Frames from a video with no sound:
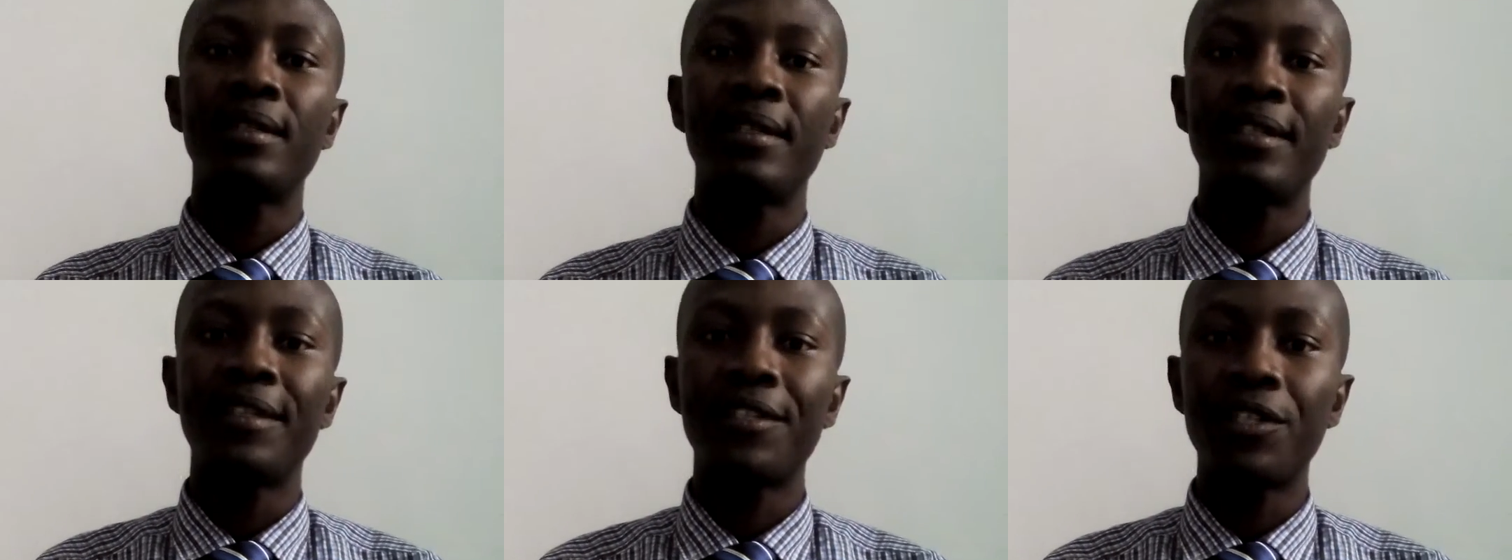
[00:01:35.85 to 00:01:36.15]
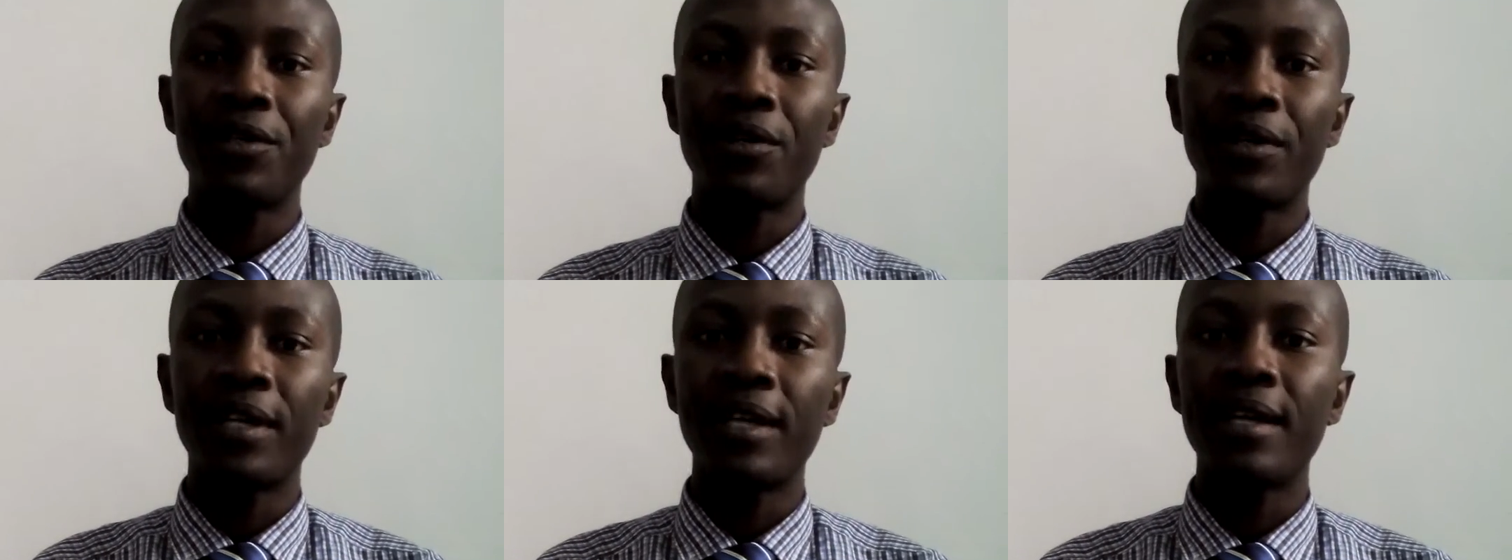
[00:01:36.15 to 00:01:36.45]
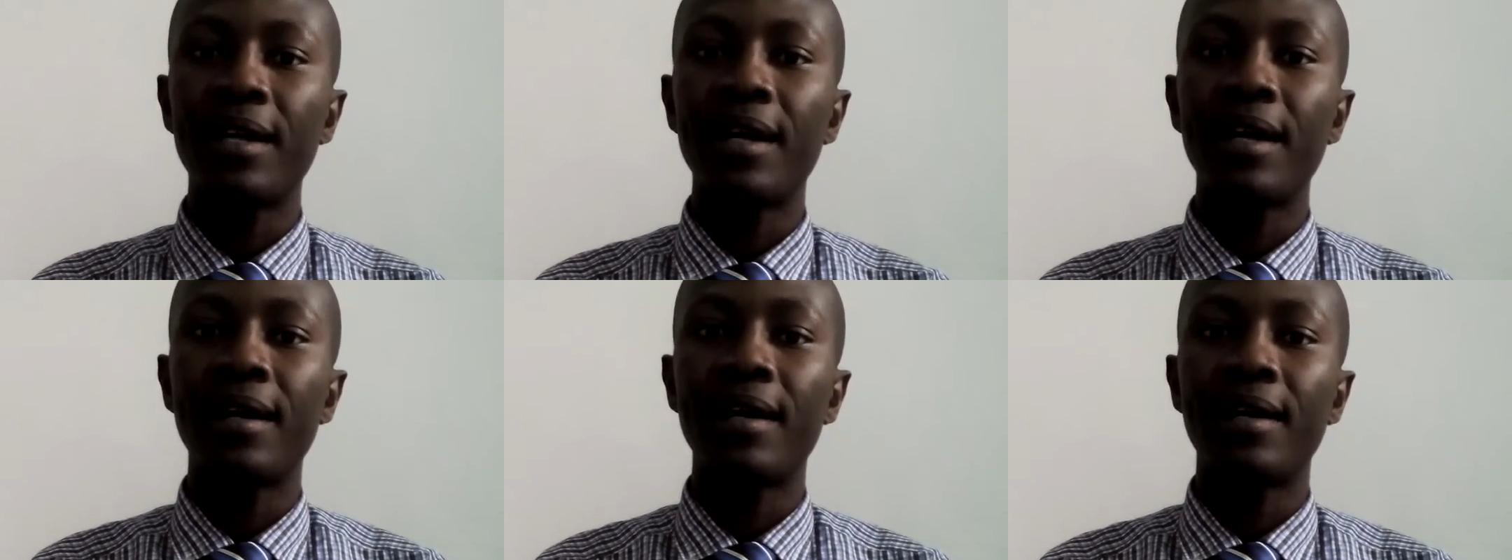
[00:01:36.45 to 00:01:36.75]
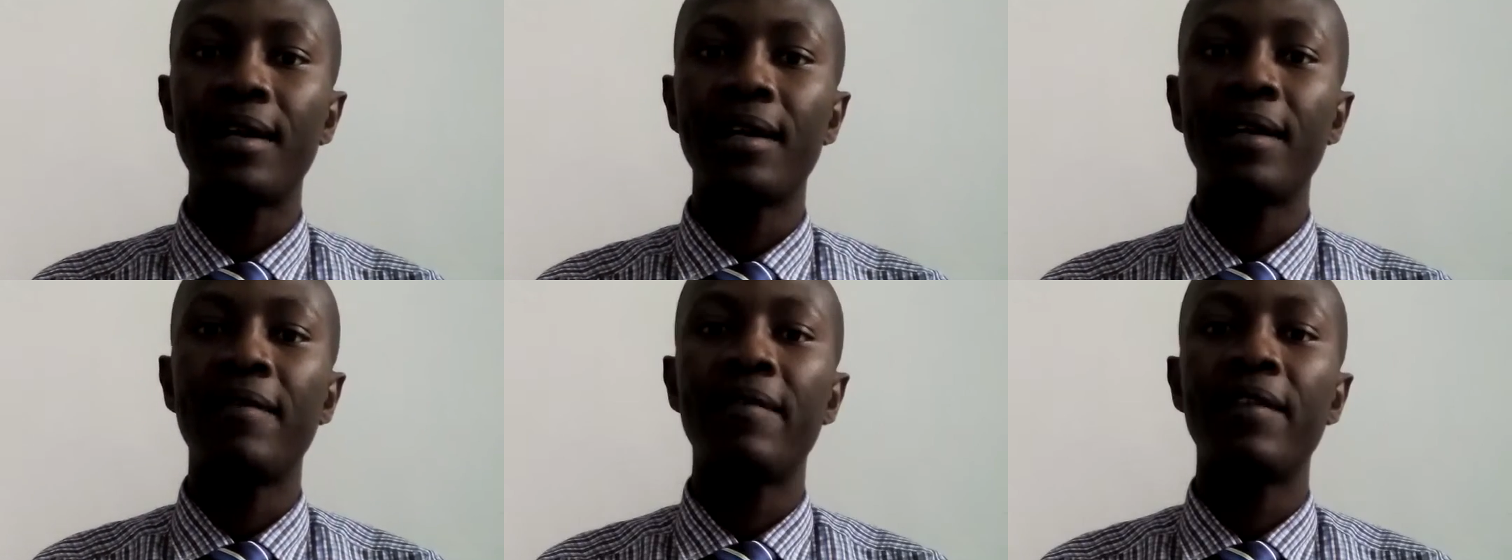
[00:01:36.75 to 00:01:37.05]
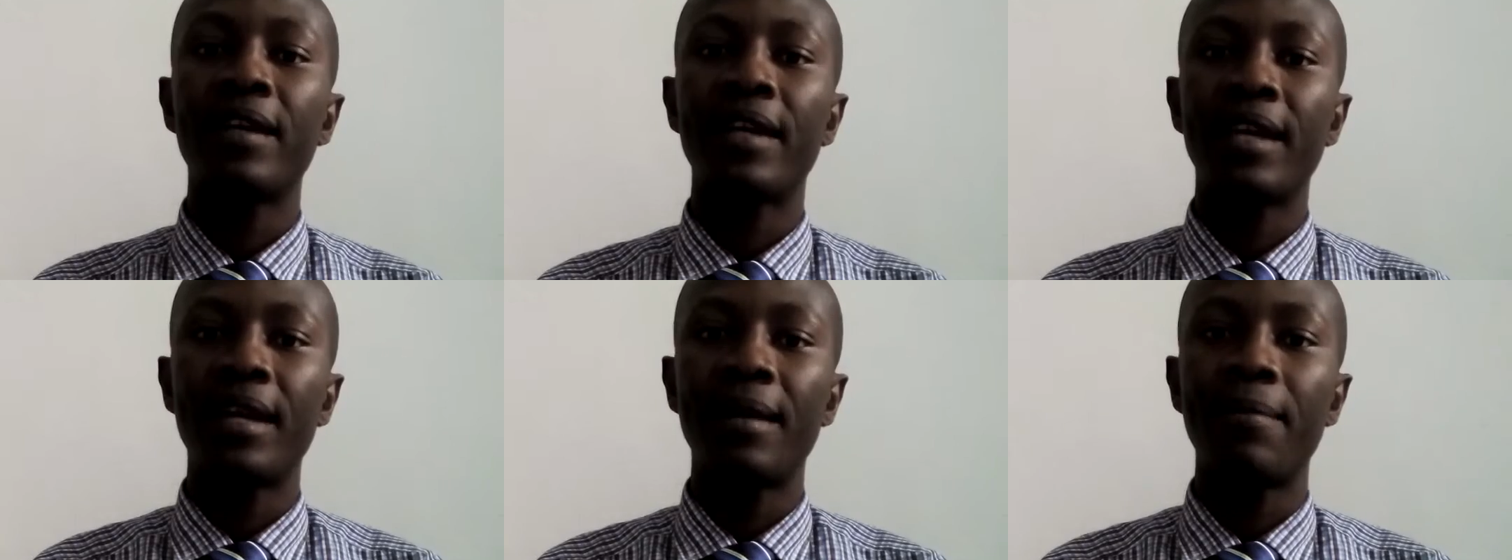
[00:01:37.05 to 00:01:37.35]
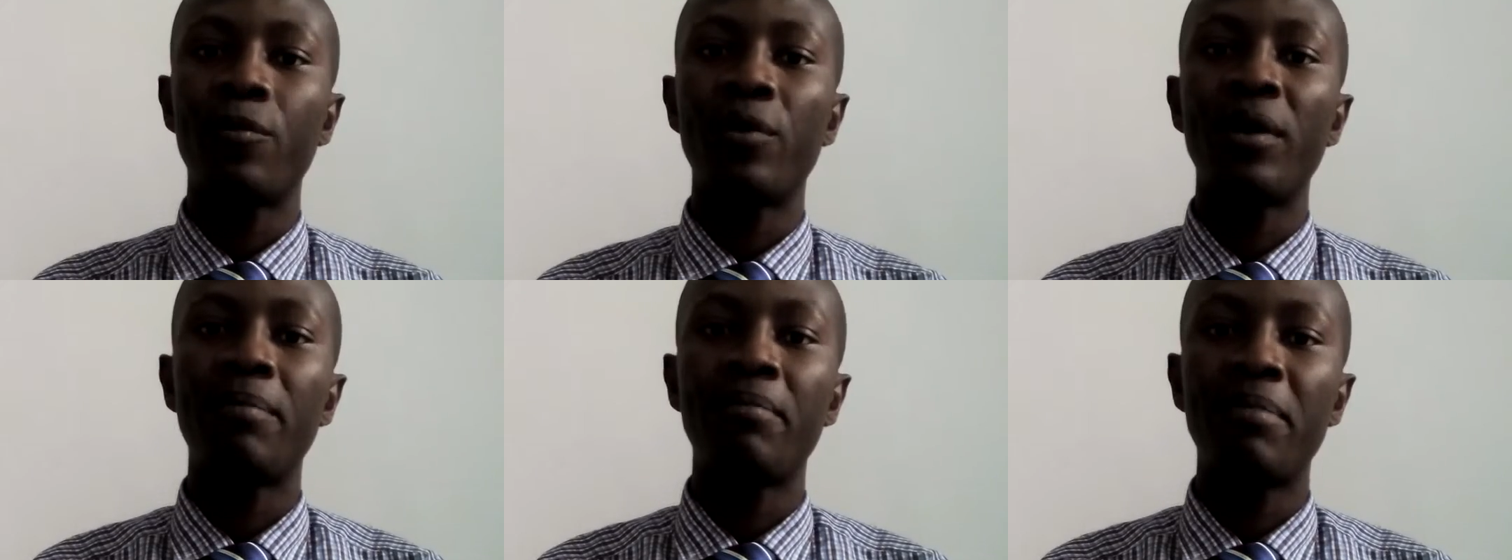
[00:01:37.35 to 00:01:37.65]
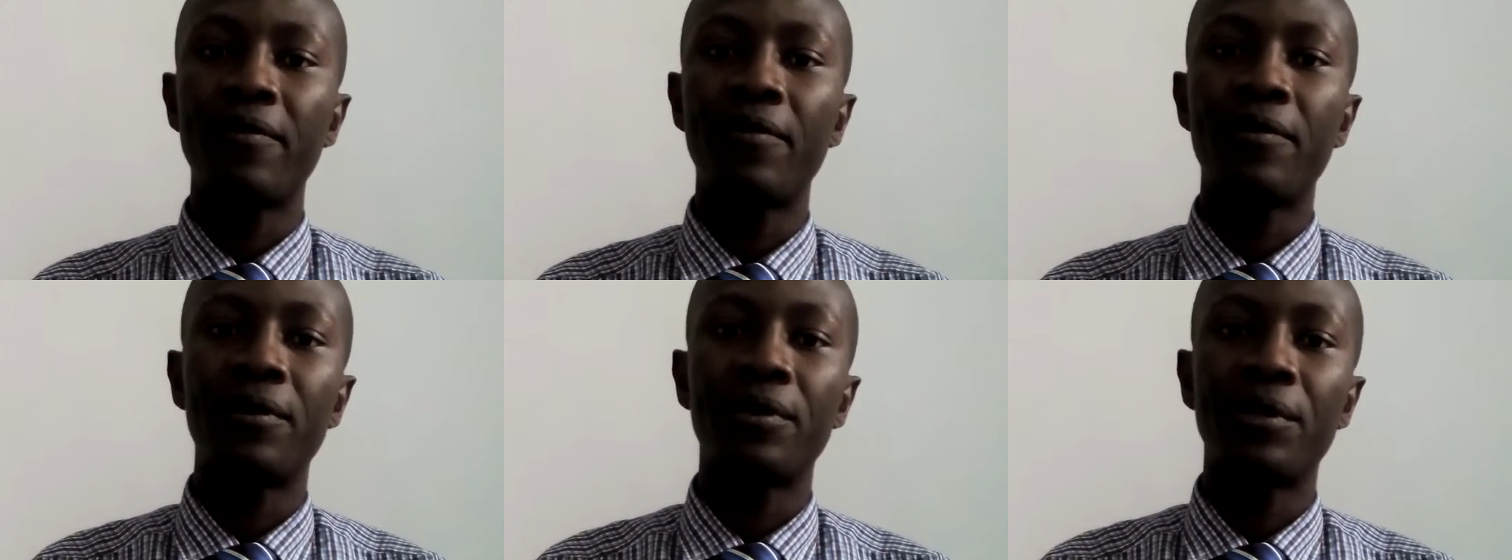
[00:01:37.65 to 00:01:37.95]
This theory even came well
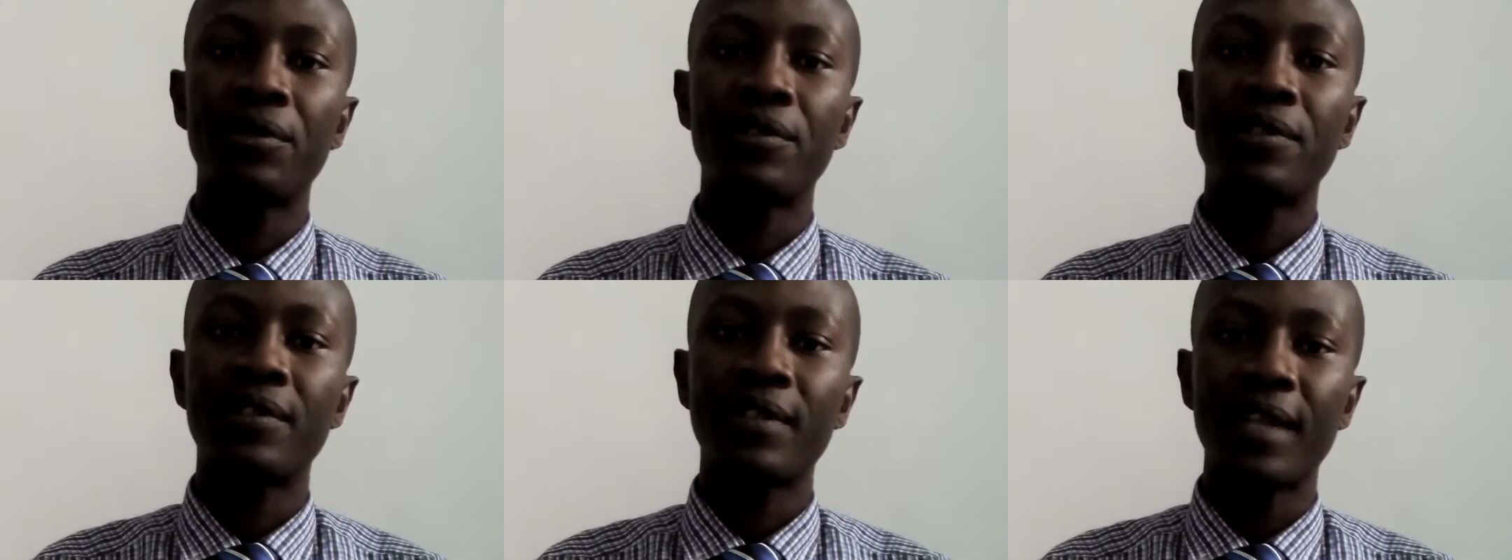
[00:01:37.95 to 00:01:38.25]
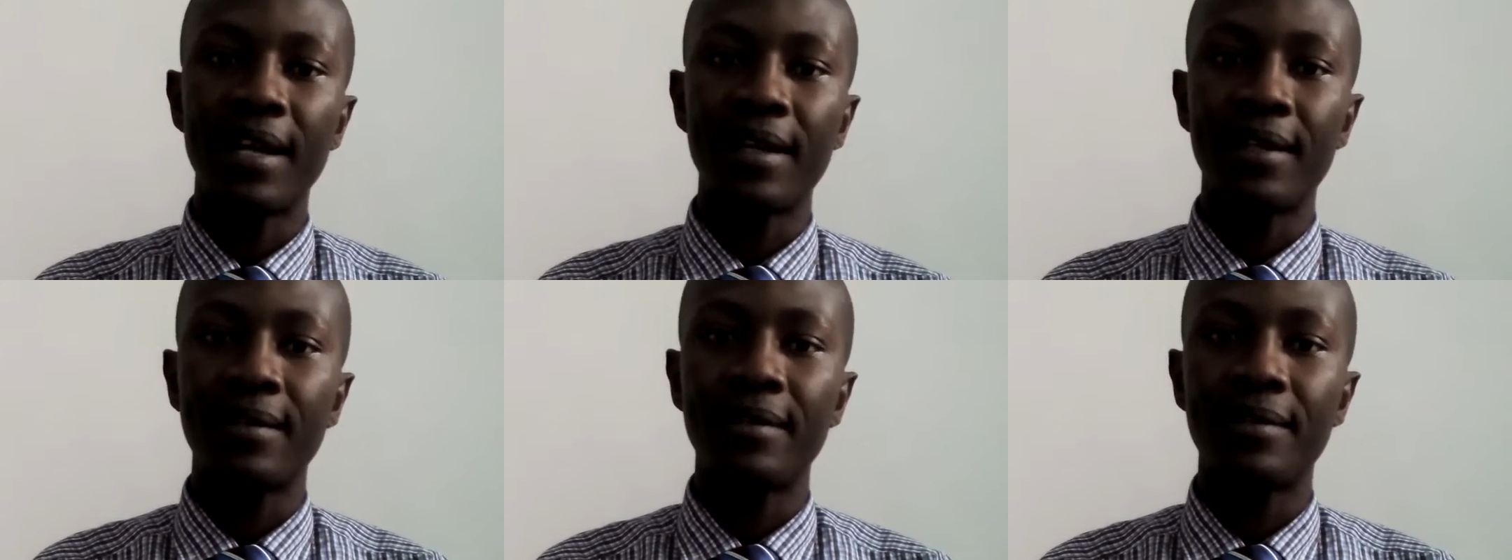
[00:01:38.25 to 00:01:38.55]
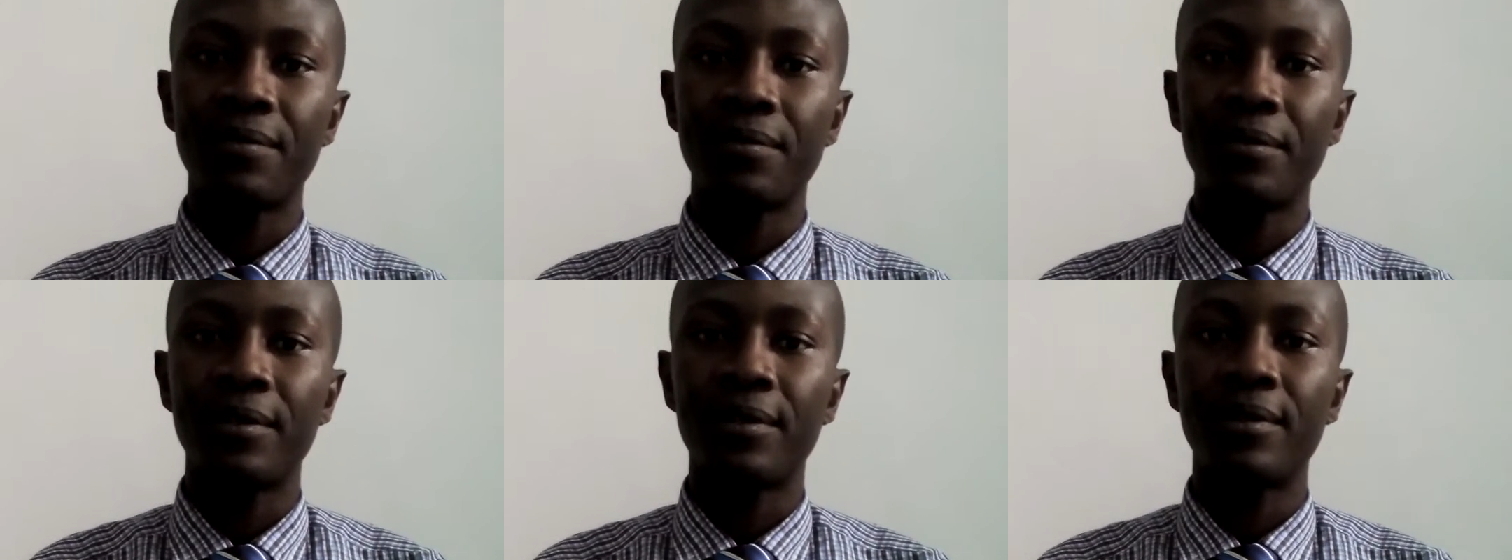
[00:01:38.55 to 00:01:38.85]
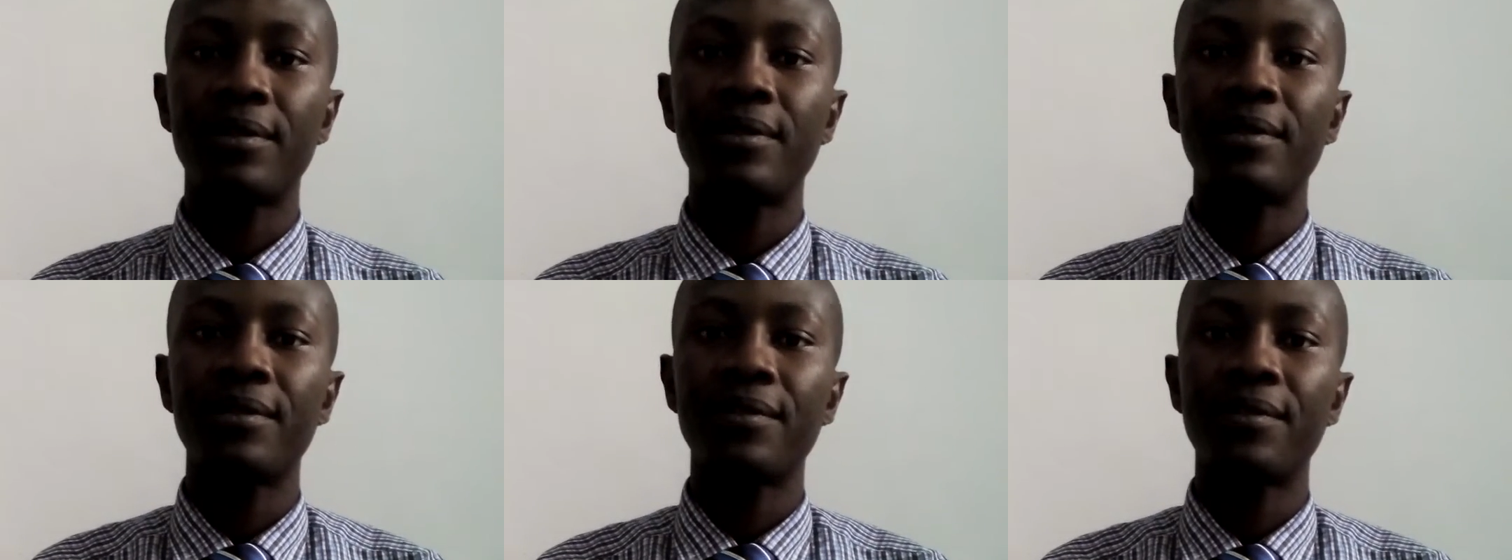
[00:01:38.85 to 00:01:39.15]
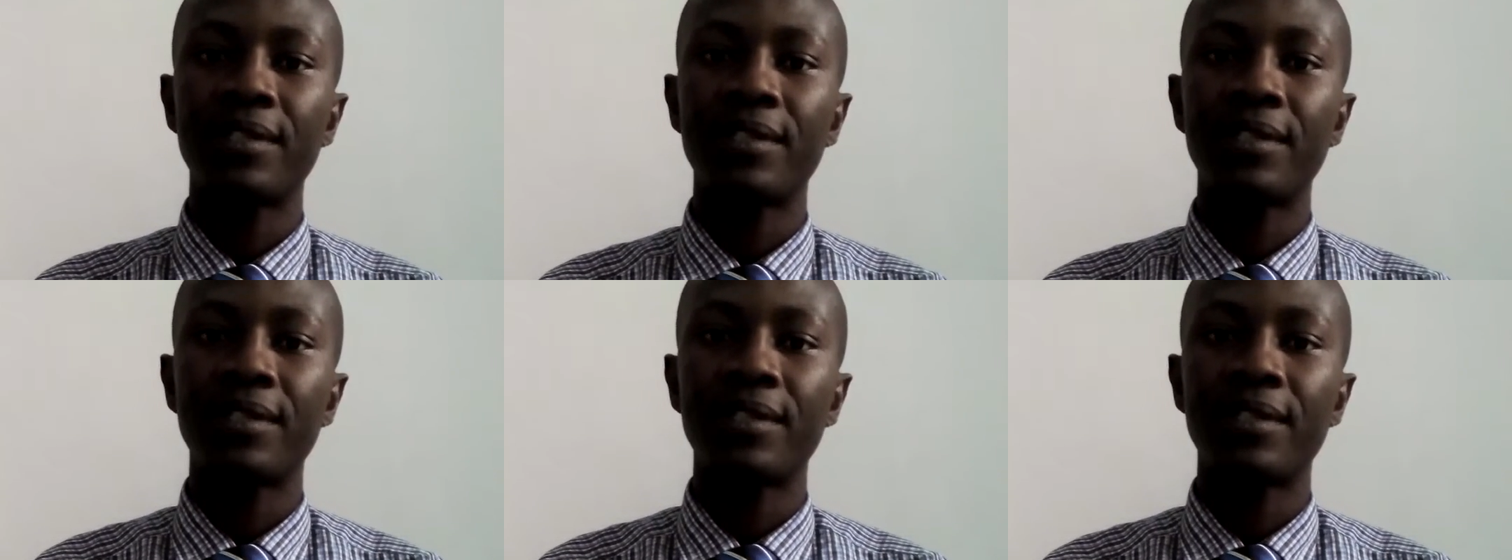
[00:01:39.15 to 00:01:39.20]
before those scientists will